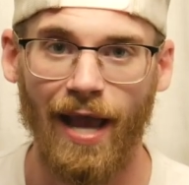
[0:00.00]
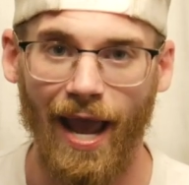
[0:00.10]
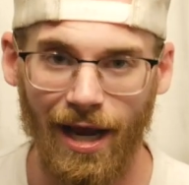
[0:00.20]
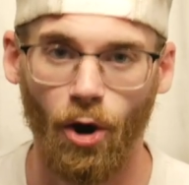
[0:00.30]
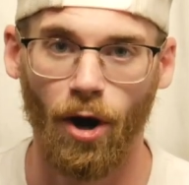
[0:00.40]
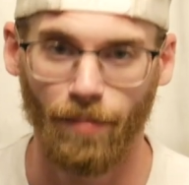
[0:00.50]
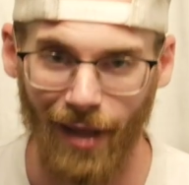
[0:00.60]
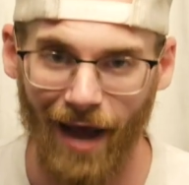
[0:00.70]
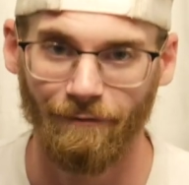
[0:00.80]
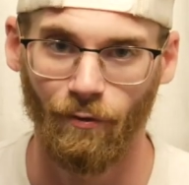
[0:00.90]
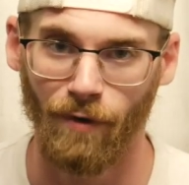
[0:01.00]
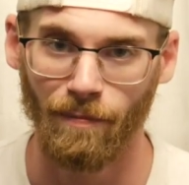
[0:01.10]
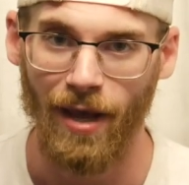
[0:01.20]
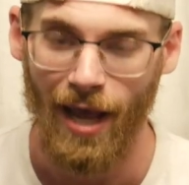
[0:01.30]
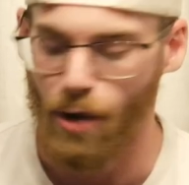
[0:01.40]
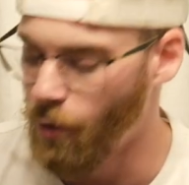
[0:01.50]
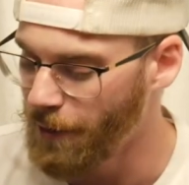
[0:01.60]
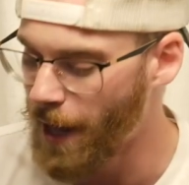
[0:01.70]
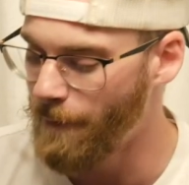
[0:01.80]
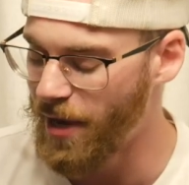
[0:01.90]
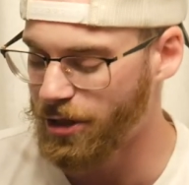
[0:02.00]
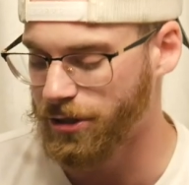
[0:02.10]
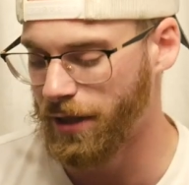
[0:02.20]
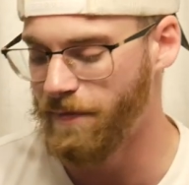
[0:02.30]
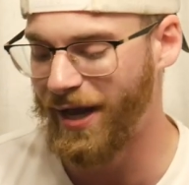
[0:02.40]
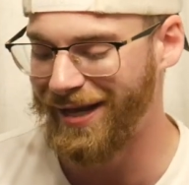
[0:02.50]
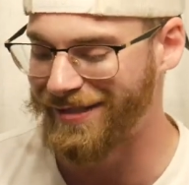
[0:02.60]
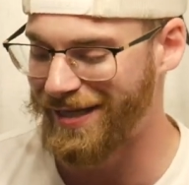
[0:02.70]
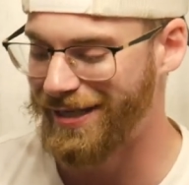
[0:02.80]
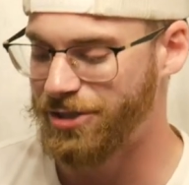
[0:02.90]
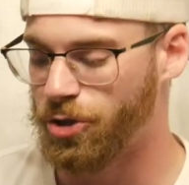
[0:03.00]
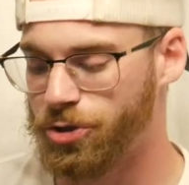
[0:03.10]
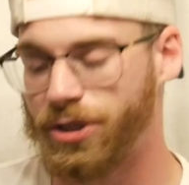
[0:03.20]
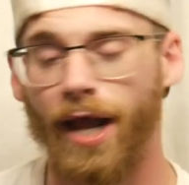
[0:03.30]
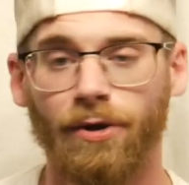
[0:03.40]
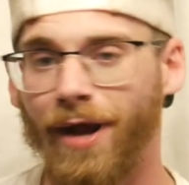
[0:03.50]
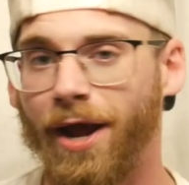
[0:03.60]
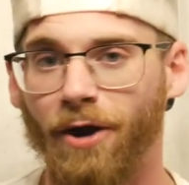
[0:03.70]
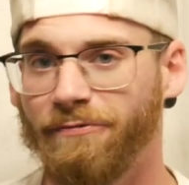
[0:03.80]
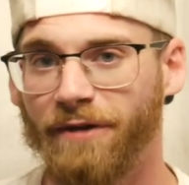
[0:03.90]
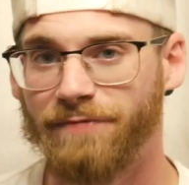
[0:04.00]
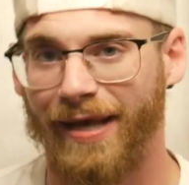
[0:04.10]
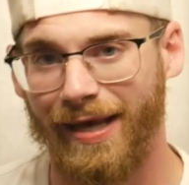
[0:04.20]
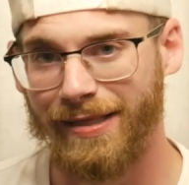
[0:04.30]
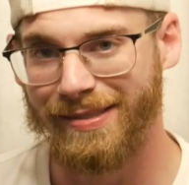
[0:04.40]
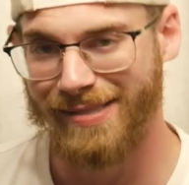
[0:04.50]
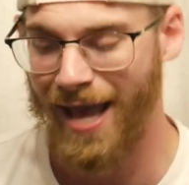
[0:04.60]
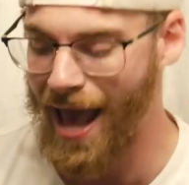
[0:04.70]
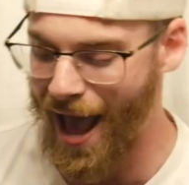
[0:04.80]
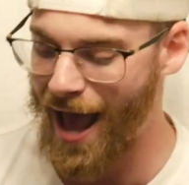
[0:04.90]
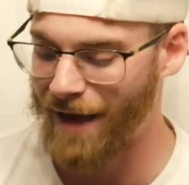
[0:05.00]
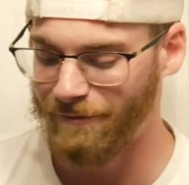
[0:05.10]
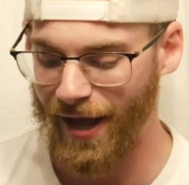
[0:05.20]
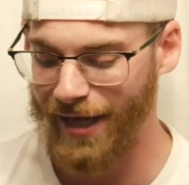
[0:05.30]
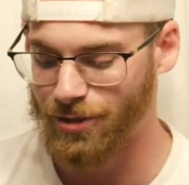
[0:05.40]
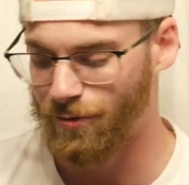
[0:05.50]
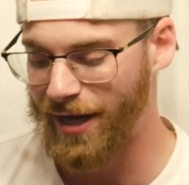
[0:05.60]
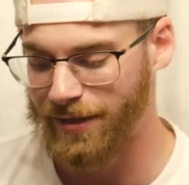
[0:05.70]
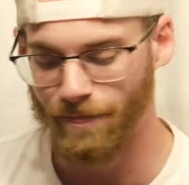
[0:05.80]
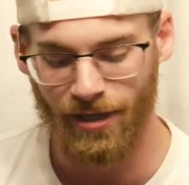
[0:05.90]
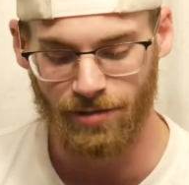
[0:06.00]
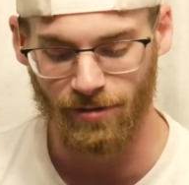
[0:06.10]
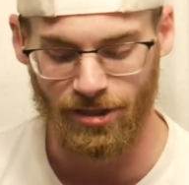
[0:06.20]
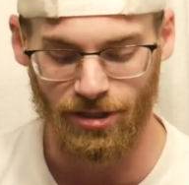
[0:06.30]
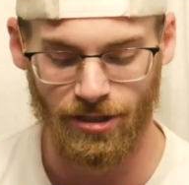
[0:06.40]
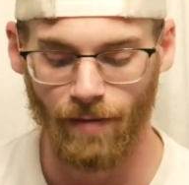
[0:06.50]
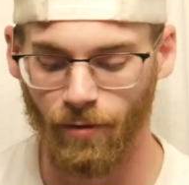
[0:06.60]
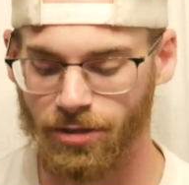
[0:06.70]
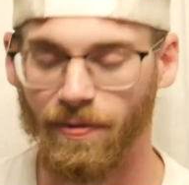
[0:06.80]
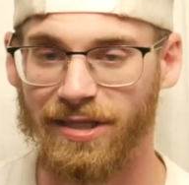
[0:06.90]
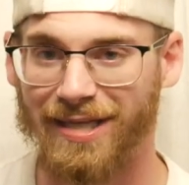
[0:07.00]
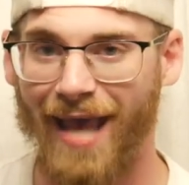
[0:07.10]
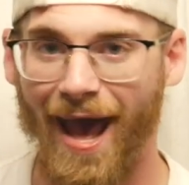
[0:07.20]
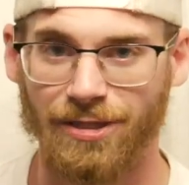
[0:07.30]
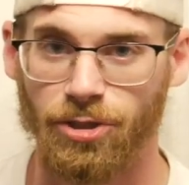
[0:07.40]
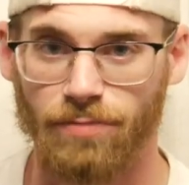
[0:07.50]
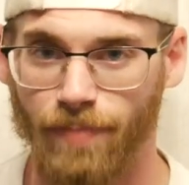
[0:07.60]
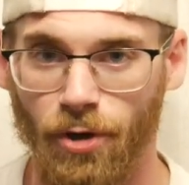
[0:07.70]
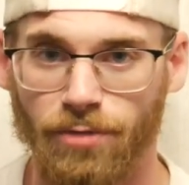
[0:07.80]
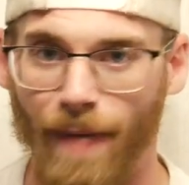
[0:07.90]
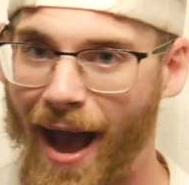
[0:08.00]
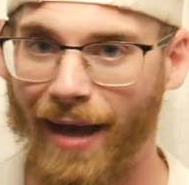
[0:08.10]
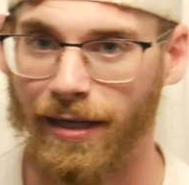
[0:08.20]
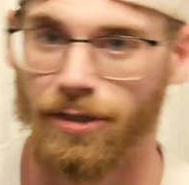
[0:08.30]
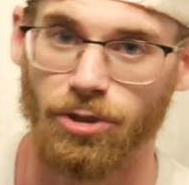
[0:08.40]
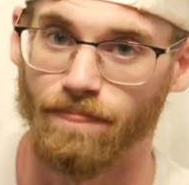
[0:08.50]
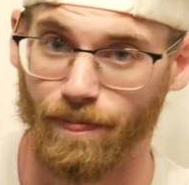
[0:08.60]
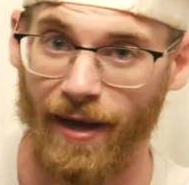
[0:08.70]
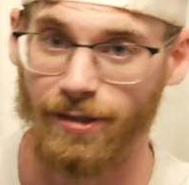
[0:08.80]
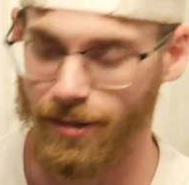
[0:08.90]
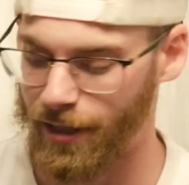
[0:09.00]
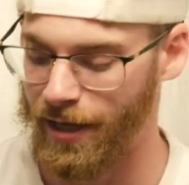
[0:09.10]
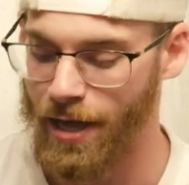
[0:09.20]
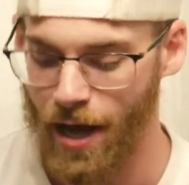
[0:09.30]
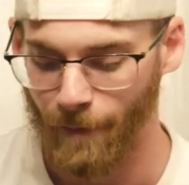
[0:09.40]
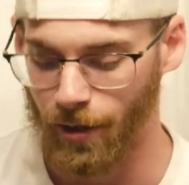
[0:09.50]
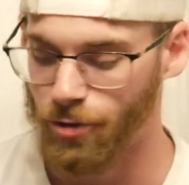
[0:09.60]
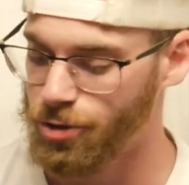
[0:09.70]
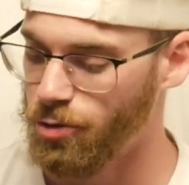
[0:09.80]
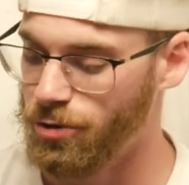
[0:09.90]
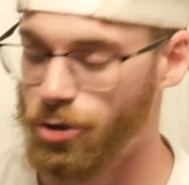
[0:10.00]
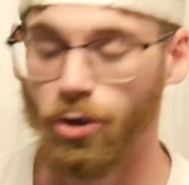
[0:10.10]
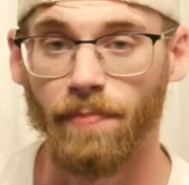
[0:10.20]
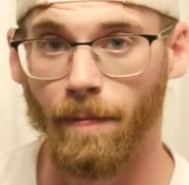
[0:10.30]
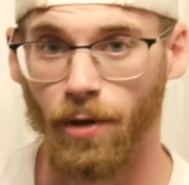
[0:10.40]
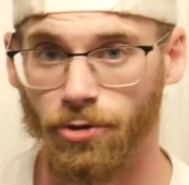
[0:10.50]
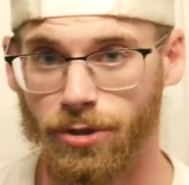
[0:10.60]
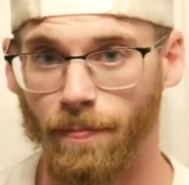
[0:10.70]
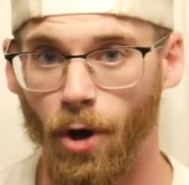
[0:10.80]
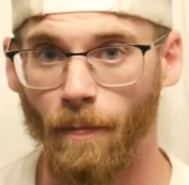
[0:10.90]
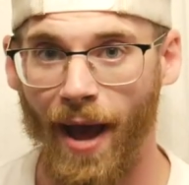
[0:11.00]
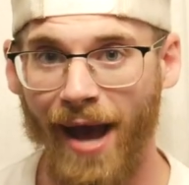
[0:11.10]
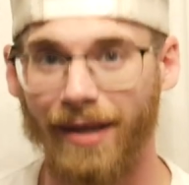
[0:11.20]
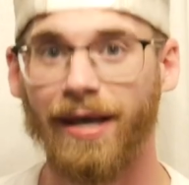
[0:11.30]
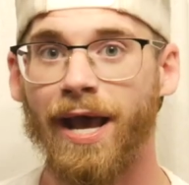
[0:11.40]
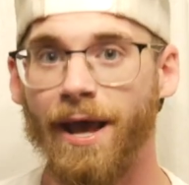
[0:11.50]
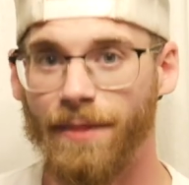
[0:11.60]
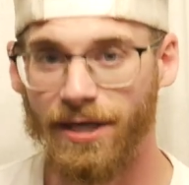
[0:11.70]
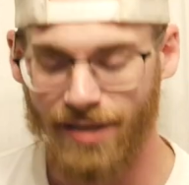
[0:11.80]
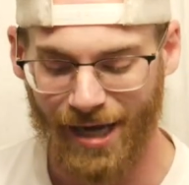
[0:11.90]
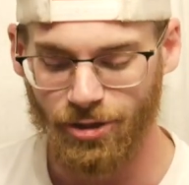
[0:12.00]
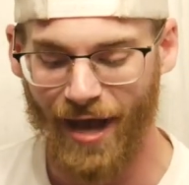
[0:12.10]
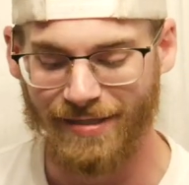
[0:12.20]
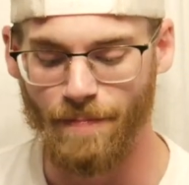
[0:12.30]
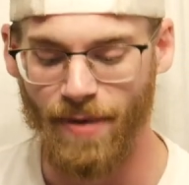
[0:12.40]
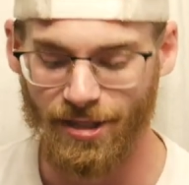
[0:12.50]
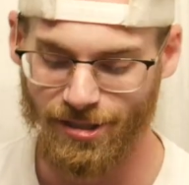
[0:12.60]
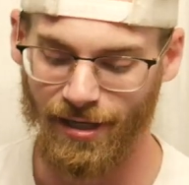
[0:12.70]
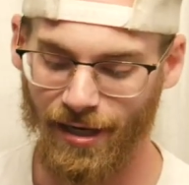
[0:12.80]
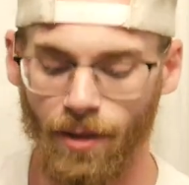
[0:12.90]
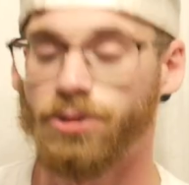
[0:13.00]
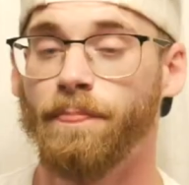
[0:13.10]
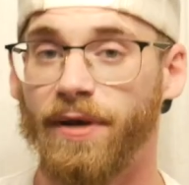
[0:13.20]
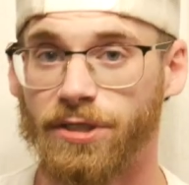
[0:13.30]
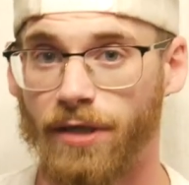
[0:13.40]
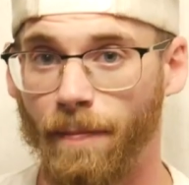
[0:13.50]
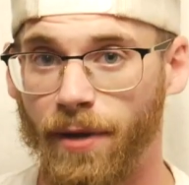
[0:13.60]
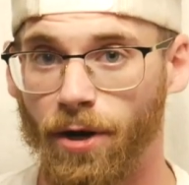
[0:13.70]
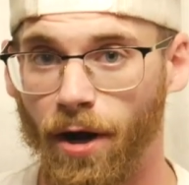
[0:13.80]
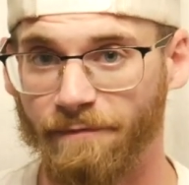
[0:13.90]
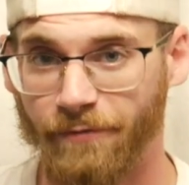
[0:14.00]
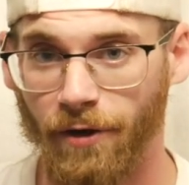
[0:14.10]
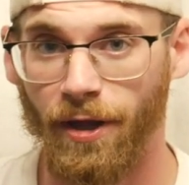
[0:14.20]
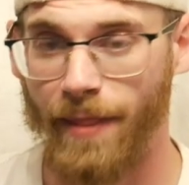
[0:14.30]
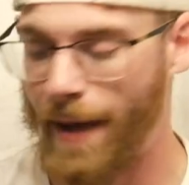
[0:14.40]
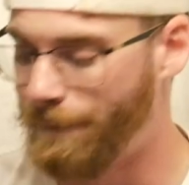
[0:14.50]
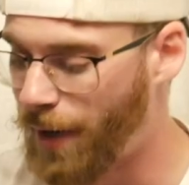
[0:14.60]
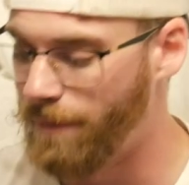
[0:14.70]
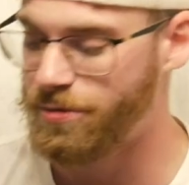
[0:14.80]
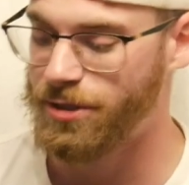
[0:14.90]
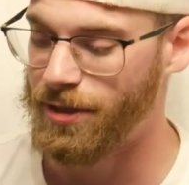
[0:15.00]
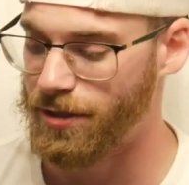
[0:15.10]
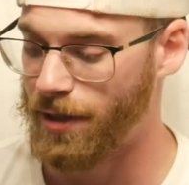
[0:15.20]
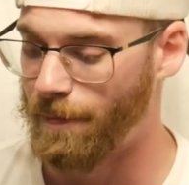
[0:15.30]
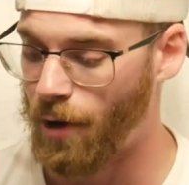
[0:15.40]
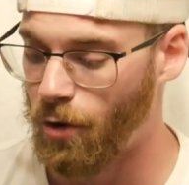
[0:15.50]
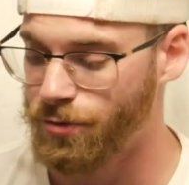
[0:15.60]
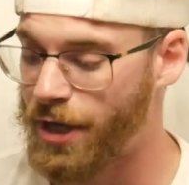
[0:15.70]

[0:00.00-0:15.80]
AR platform. And what that basically means is your standard AR-15s have a direct impingement system, which means the gas just blows back and it just basically blows through a tube and blows the bolt back. This actually has a piston in it. There's a piston up here up front that bumps the bolt